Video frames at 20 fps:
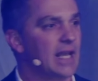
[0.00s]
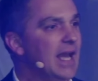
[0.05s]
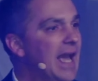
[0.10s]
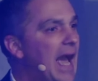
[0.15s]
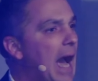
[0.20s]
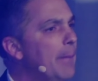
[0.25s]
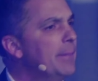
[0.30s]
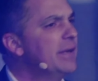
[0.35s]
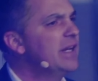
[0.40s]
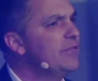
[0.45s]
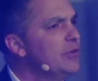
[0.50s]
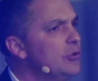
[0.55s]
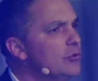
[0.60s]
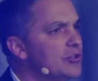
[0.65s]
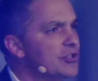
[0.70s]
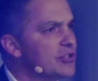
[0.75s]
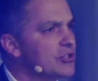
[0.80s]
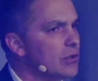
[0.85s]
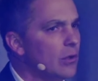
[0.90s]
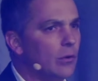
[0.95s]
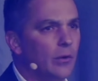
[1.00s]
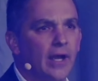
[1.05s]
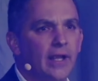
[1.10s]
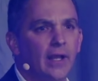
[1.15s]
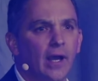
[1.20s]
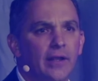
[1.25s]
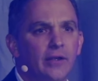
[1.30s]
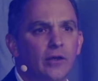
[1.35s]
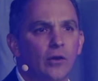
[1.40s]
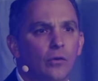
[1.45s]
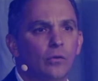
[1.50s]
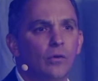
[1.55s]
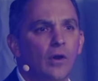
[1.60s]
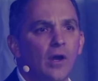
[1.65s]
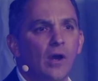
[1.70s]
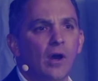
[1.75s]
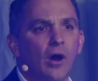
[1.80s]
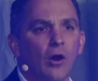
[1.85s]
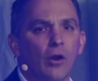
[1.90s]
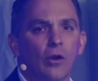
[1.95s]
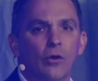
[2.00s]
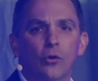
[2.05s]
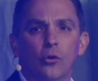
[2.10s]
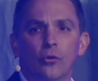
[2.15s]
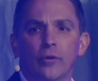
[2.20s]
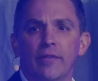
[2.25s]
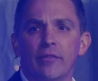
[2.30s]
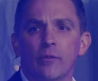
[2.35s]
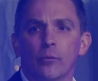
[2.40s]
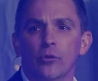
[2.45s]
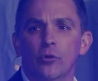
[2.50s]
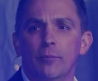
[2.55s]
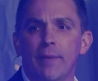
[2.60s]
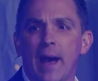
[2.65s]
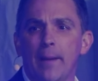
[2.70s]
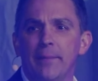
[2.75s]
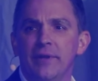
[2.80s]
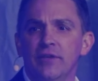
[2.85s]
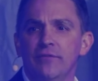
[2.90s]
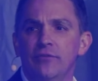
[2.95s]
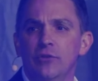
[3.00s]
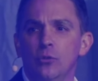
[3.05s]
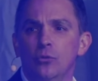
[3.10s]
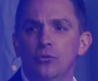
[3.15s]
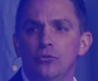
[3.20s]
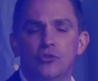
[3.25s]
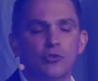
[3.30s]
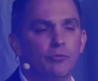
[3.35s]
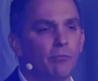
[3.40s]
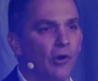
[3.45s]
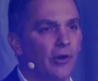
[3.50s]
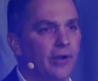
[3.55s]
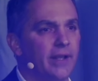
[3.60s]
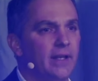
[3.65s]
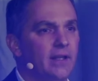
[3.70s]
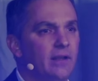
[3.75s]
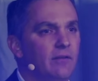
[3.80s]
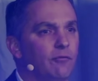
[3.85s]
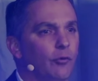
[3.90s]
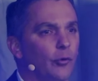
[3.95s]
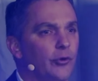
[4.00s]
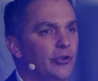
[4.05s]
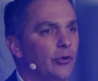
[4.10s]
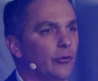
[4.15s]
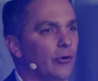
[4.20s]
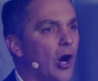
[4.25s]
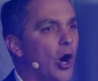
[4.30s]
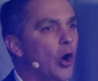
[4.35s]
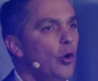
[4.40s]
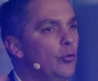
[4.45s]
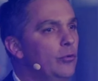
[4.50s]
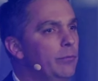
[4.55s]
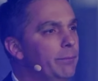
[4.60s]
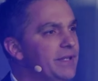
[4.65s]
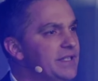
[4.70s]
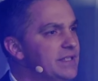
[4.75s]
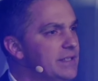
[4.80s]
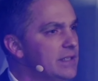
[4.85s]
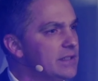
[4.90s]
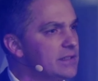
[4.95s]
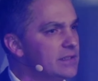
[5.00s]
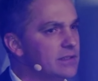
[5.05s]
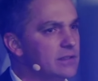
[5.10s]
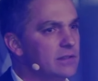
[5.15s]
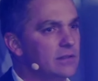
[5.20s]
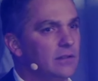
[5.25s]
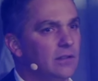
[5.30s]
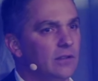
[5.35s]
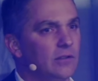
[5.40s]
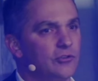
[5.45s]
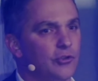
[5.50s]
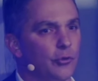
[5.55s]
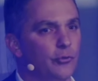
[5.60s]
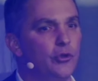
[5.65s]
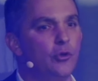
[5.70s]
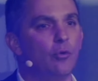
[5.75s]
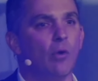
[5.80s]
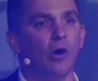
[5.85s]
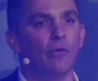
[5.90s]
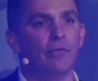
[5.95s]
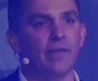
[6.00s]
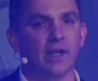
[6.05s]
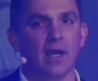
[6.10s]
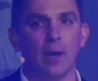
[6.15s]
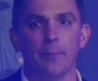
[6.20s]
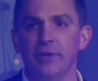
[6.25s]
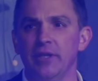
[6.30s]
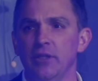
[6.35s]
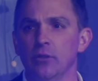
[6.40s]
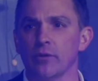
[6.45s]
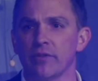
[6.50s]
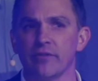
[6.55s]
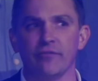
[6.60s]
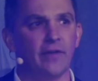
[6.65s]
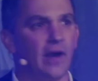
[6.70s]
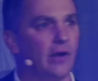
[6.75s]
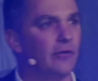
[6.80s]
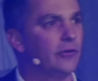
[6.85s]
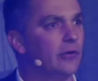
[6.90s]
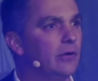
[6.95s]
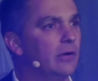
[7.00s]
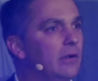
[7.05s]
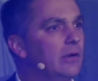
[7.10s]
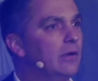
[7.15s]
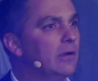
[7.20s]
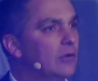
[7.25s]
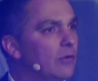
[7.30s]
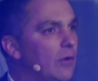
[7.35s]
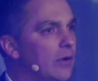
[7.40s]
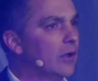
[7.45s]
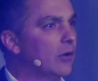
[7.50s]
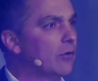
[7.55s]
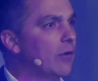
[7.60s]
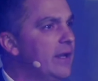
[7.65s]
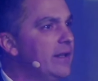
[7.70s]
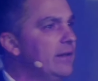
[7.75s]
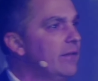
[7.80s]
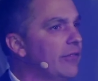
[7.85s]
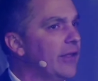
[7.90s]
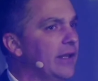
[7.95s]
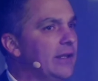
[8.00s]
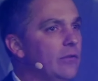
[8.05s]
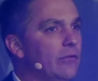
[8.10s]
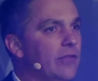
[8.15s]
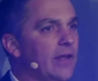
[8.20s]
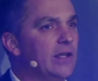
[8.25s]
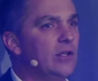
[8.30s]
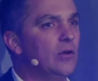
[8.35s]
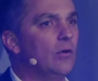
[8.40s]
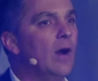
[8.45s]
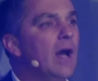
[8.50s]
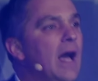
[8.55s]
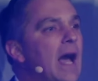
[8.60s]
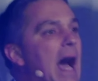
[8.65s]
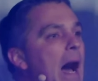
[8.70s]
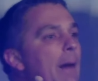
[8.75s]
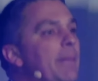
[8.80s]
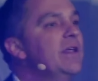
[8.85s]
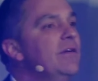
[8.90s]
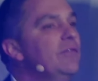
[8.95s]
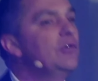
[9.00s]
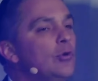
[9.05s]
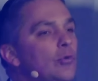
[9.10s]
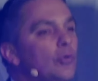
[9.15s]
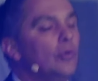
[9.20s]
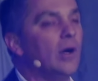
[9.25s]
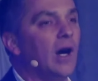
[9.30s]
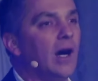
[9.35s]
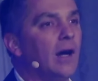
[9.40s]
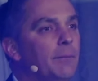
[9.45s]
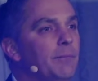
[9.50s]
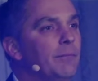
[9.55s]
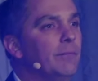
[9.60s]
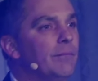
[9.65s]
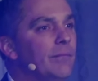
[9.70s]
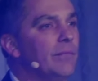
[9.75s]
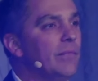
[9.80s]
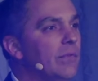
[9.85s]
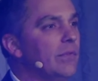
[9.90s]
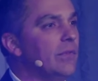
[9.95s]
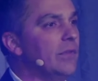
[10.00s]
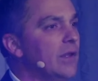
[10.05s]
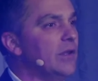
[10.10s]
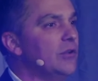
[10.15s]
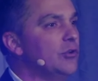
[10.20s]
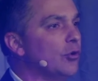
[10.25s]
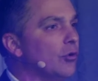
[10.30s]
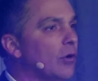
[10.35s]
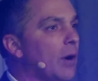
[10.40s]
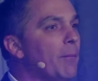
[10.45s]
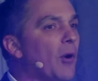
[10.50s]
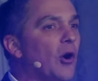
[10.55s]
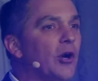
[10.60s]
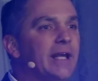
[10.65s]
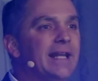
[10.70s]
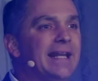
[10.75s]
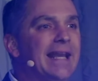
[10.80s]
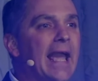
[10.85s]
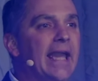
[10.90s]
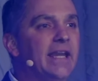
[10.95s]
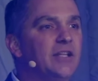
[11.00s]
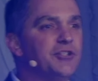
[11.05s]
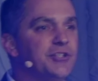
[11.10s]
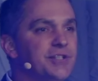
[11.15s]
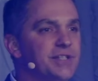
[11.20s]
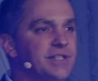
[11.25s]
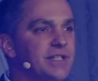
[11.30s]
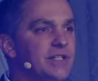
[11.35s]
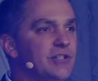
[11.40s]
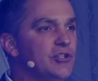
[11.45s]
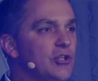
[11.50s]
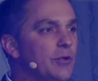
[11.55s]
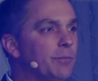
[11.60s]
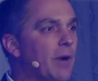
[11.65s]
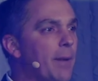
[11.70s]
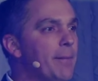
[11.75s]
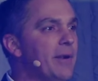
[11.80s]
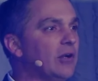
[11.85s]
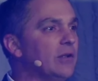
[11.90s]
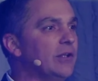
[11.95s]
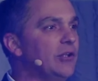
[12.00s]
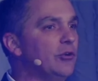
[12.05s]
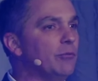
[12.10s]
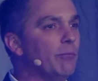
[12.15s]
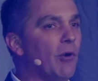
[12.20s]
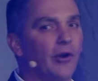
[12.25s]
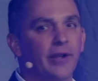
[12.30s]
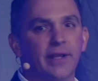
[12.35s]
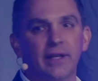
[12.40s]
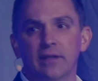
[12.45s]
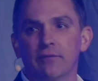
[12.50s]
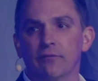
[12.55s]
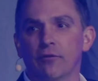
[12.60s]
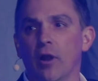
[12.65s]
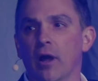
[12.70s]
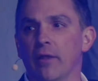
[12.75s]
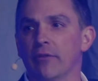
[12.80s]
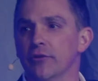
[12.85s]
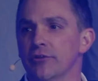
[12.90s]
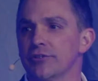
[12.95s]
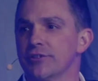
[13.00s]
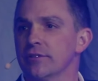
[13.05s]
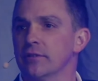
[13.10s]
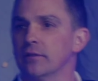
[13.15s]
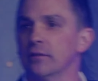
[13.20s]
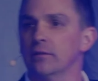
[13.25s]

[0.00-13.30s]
How many of you, just so I, I know, are, who are in the room, how many of you do marketing for your own business? So you own the company, you're the founder? Great, great, great, thank you, thank you. How many of you, um, you're a marketing agency, so you primarily do marketing for others?